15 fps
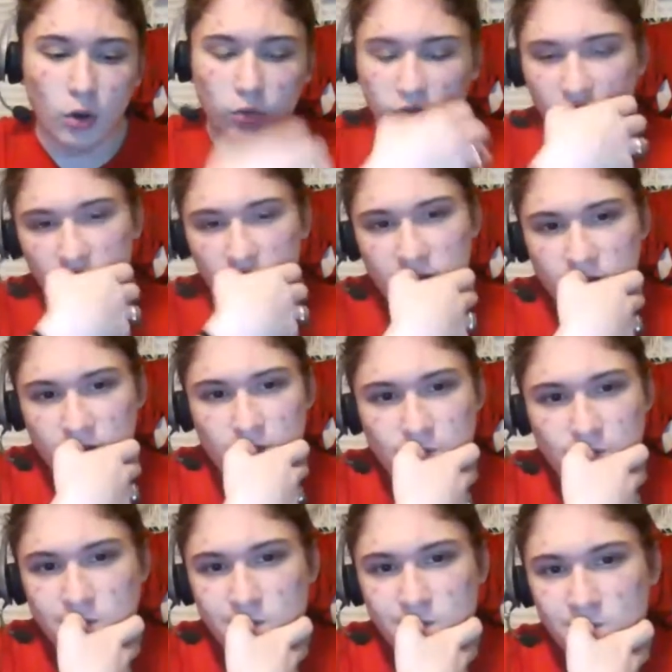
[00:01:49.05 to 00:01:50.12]
holds
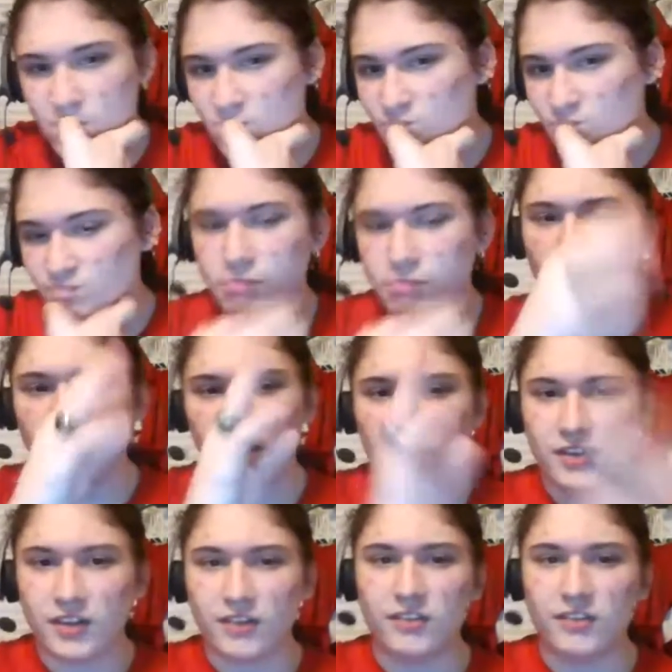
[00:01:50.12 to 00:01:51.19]

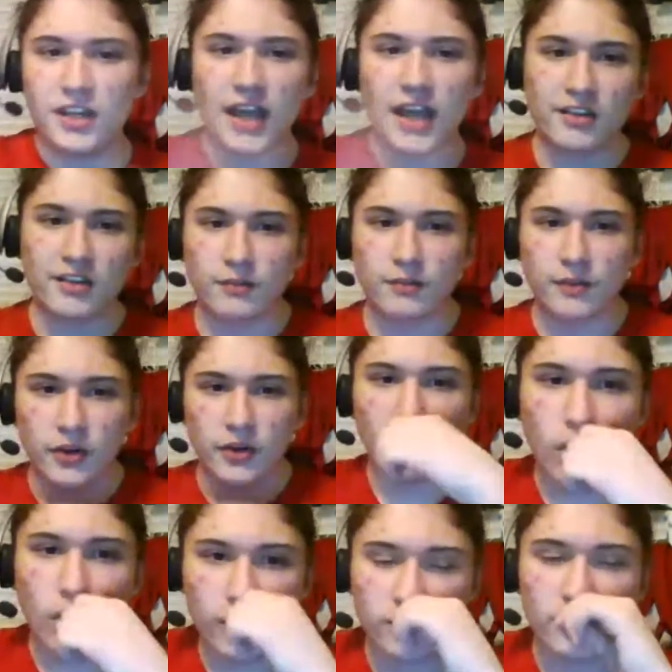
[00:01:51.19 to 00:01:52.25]
both the intensity
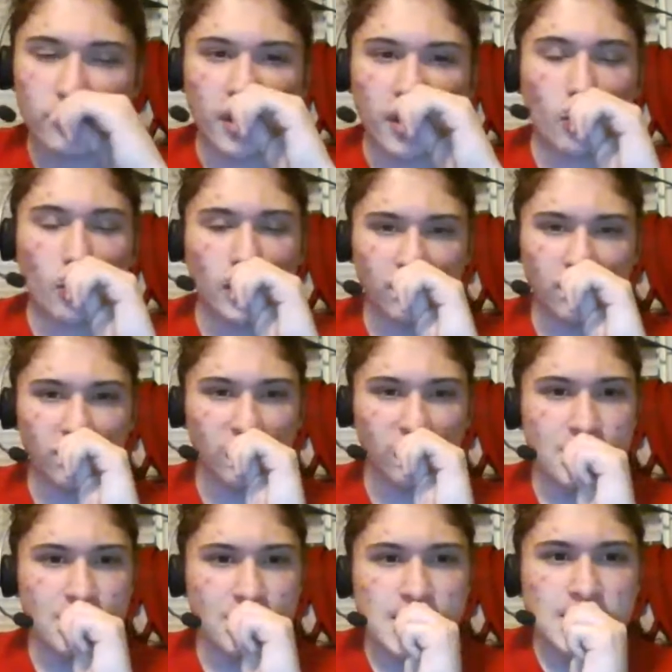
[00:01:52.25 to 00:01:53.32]
and severity rosters at
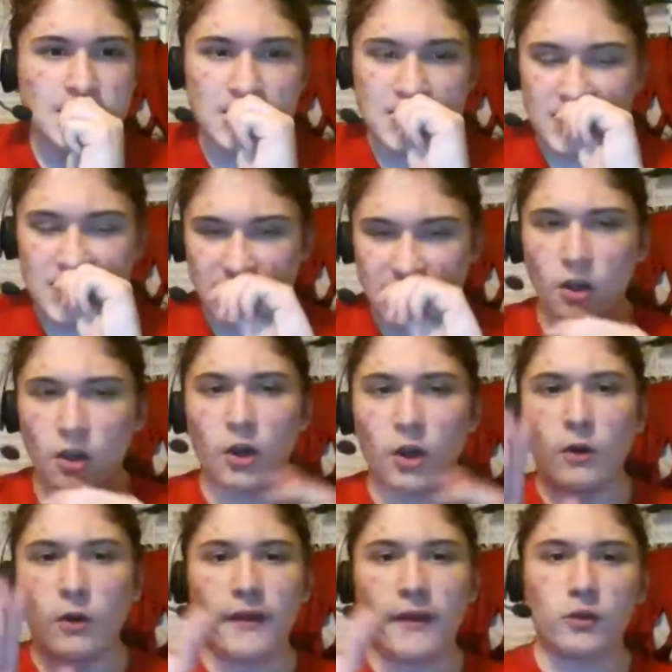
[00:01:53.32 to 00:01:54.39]
once.
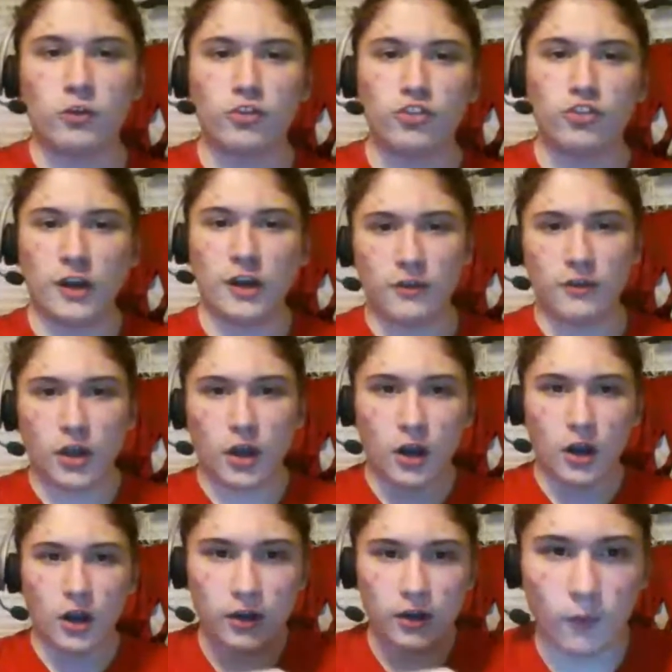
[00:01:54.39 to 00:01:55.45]
So it'll
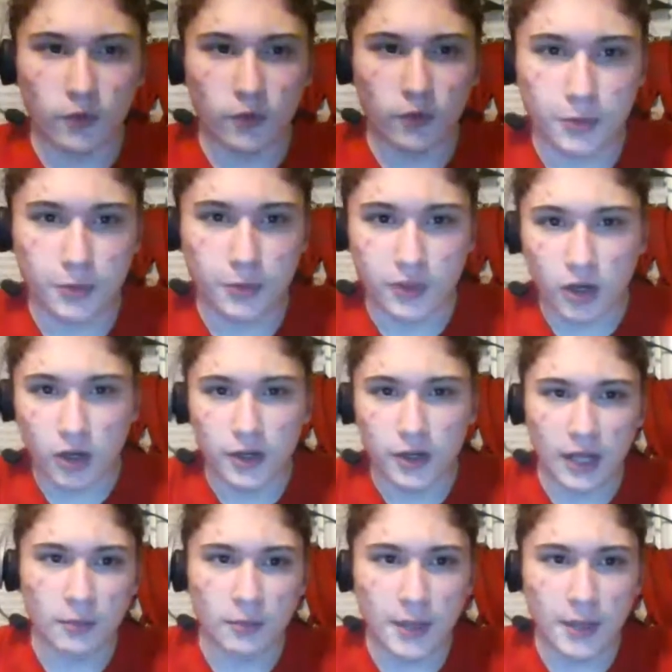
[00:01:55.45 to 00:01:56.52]
share the card or split the
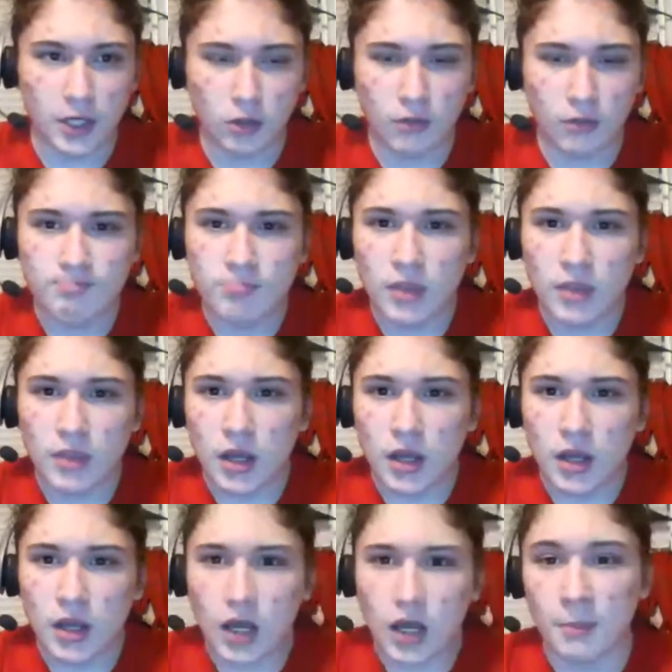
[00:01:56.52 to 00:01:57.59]
card down the middle.
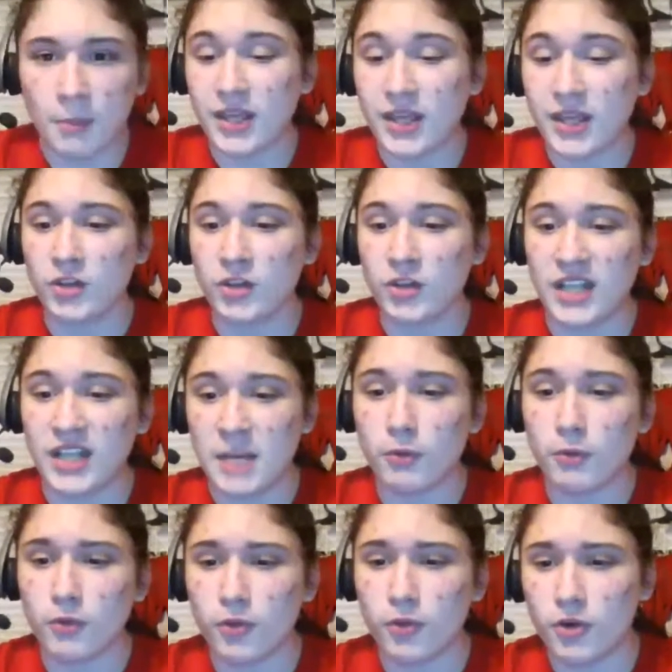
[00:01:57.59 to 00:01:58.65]
It'll be
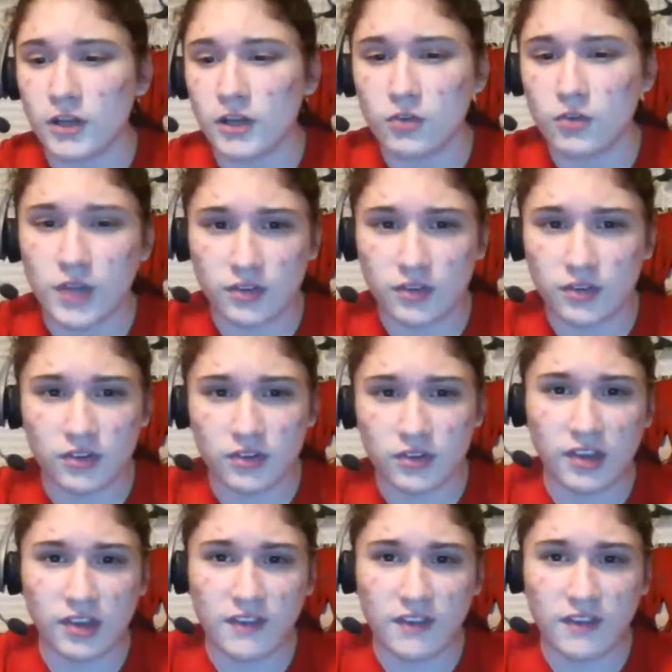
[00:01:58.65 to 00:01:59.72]
held on April 30th,
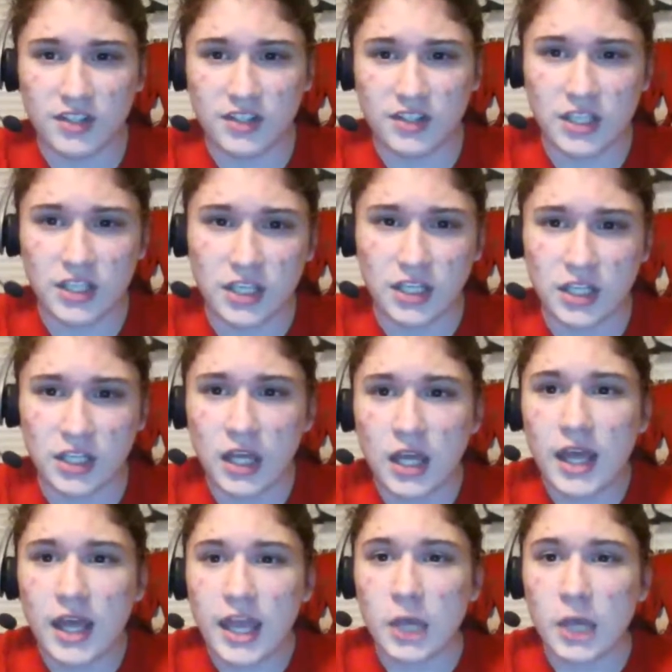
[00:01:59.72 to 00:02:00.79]

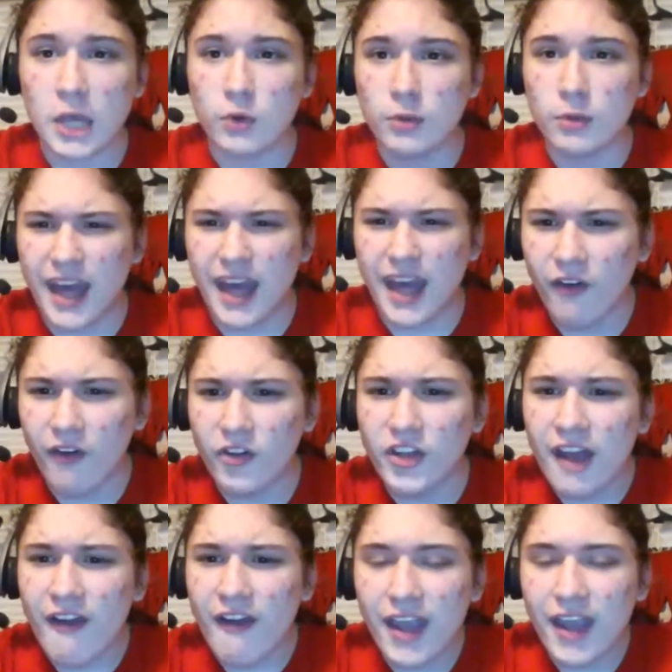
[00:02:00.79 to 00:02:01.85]
2017. It will be
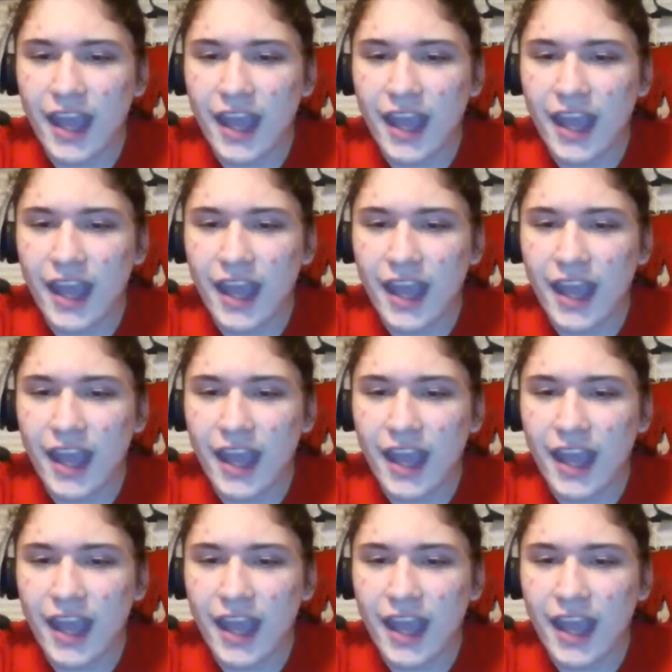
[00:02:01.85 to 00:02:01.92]
held